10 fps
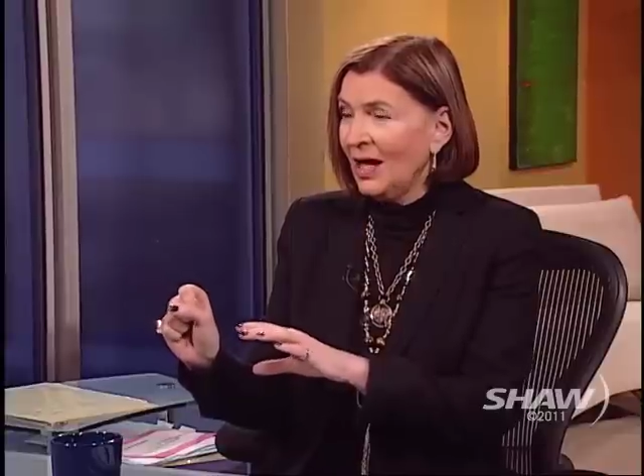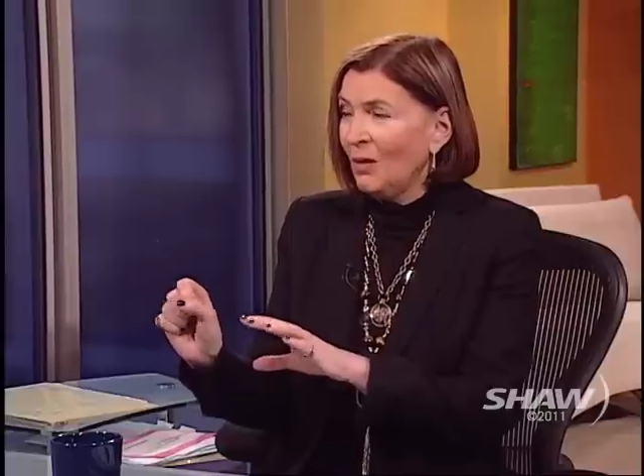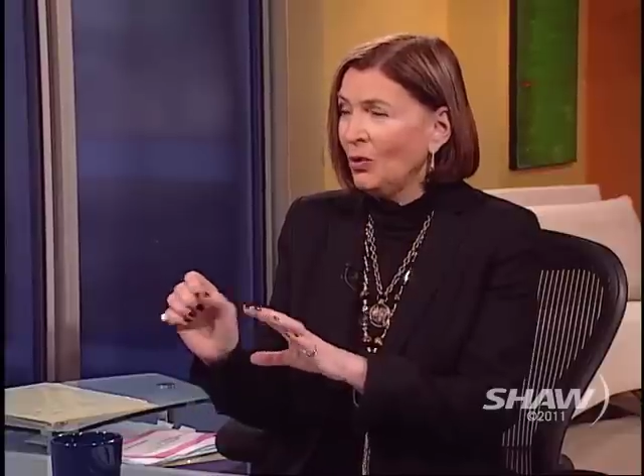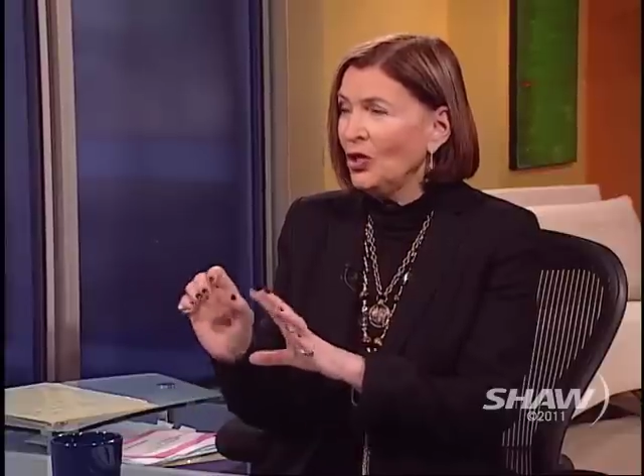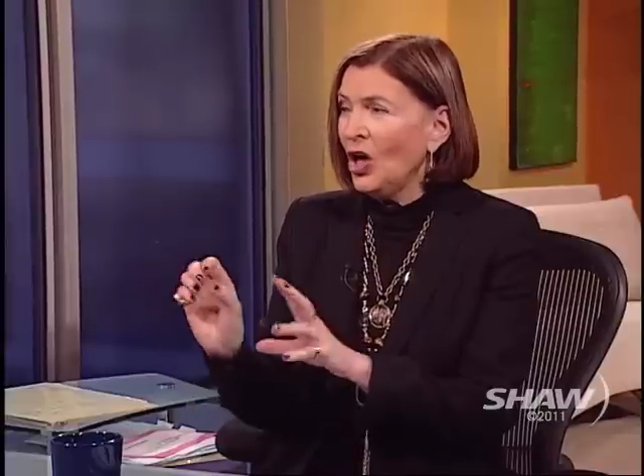
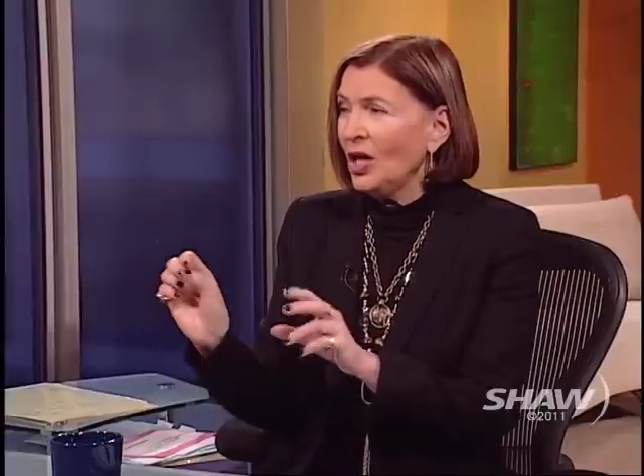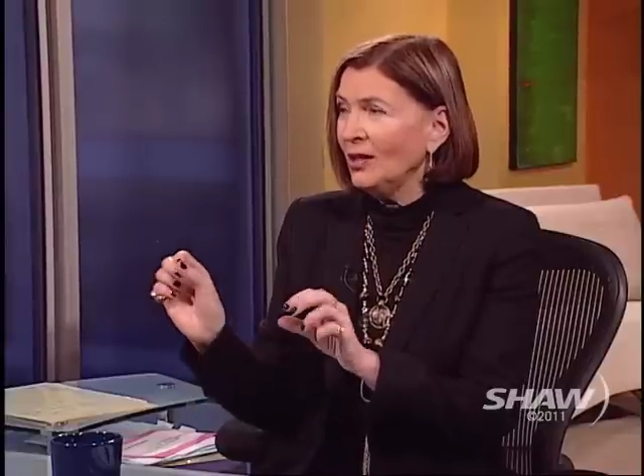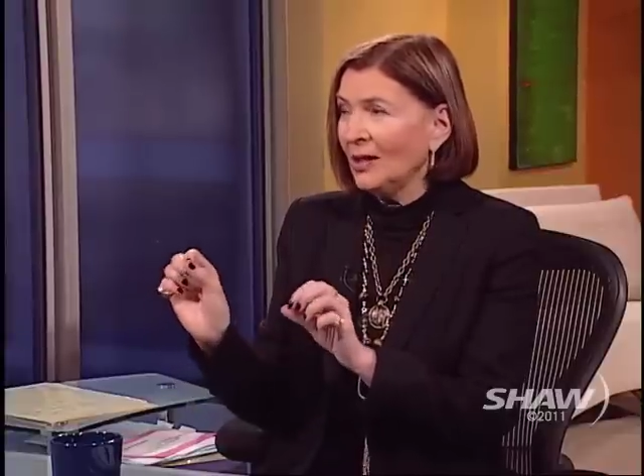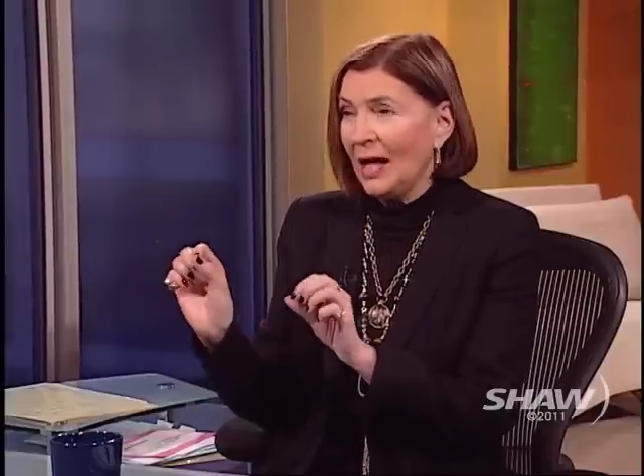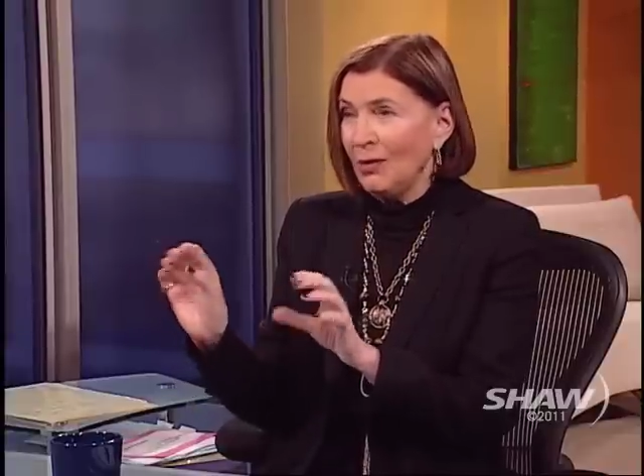And we're
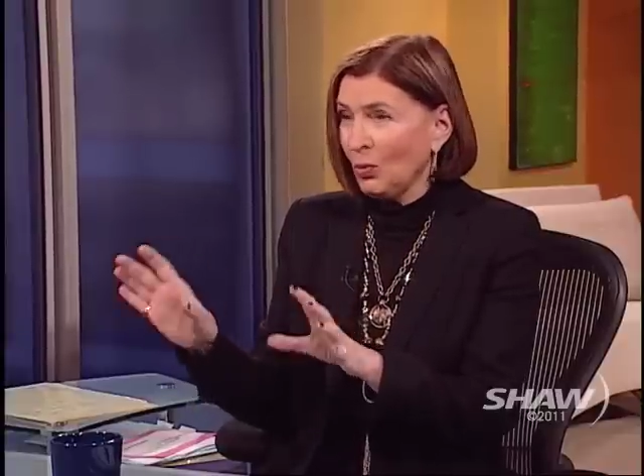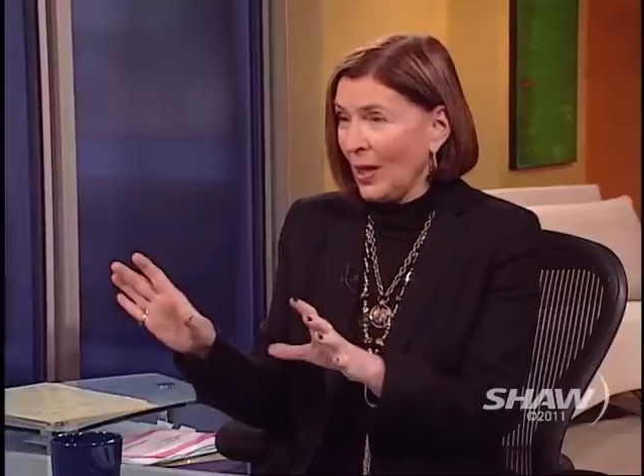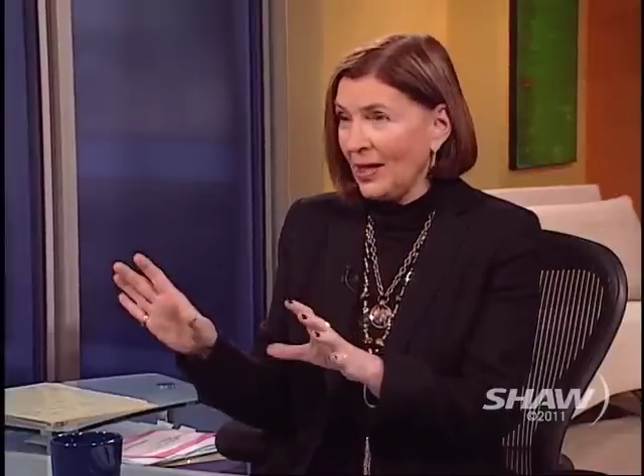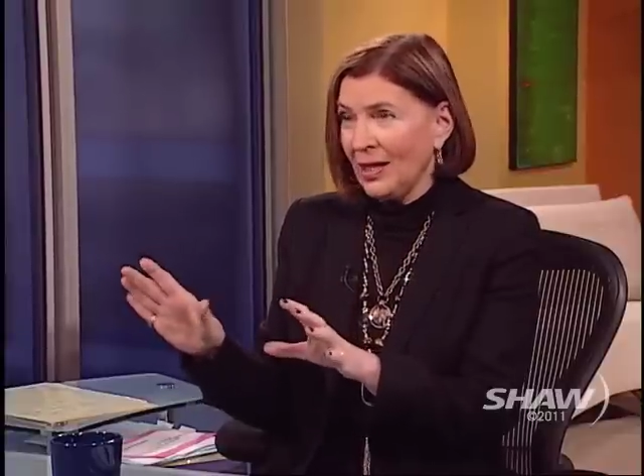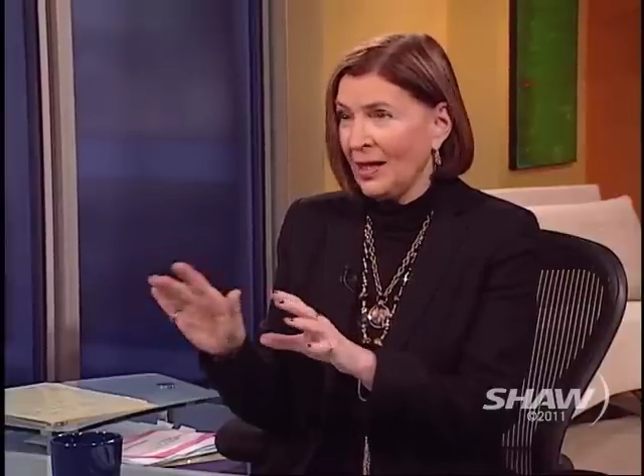not
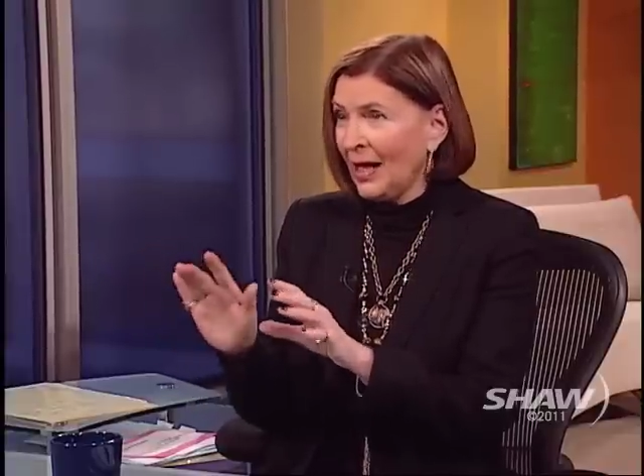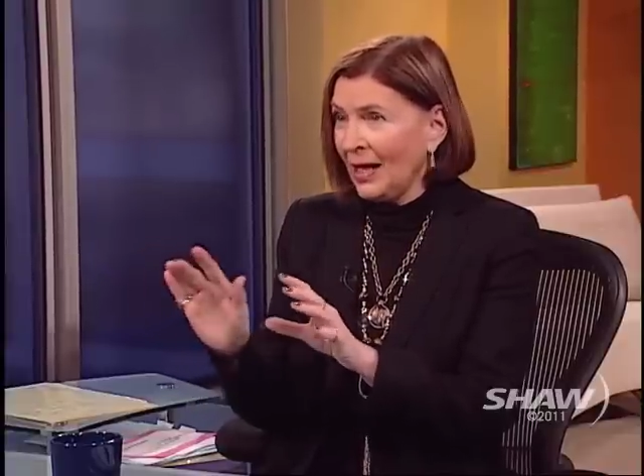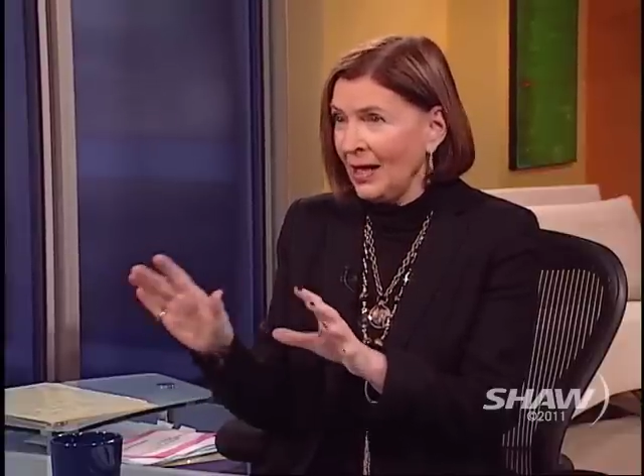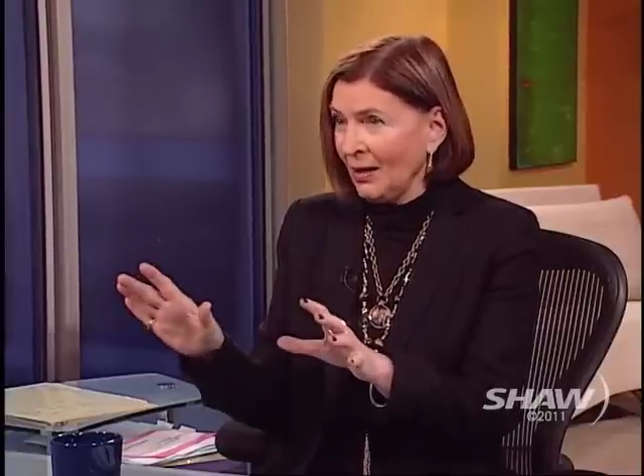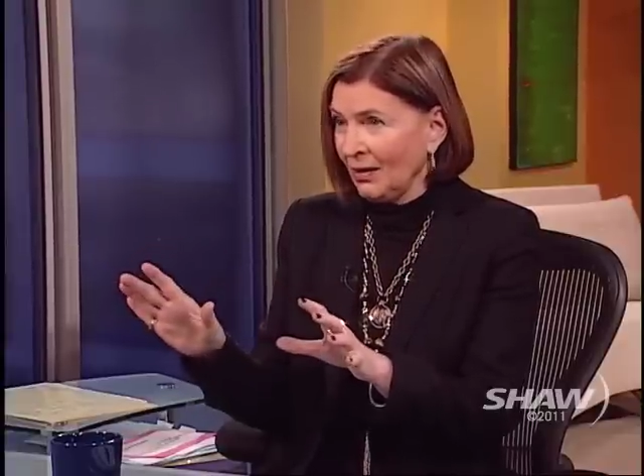lightweight in
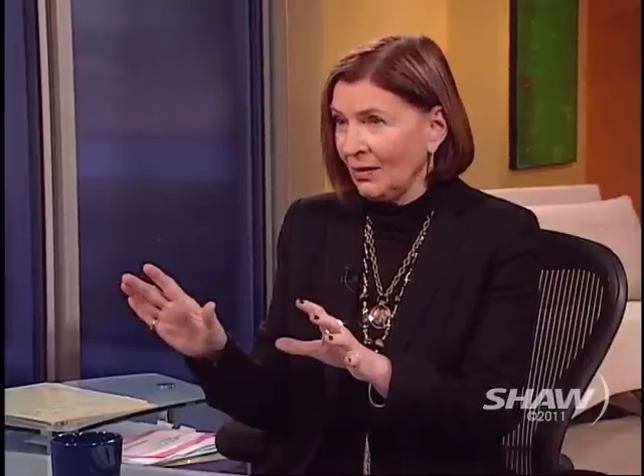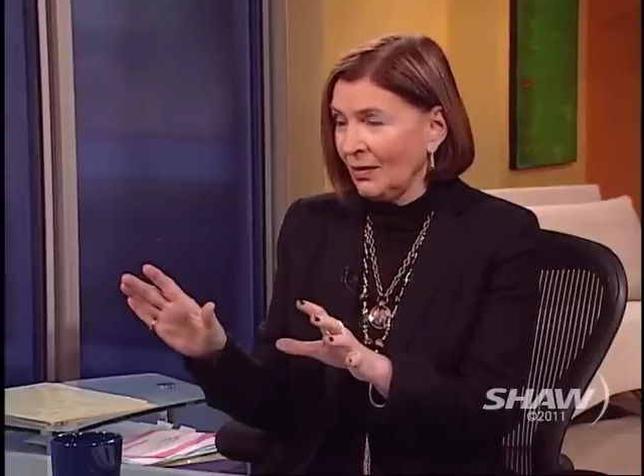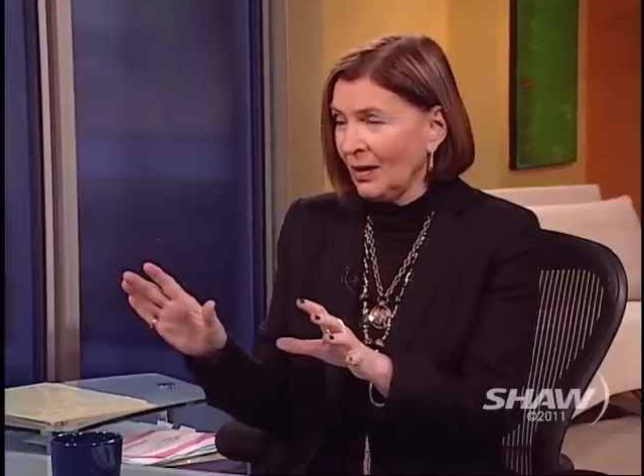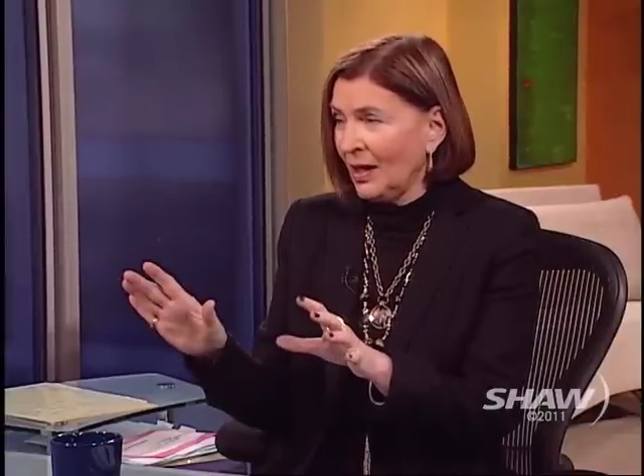any no.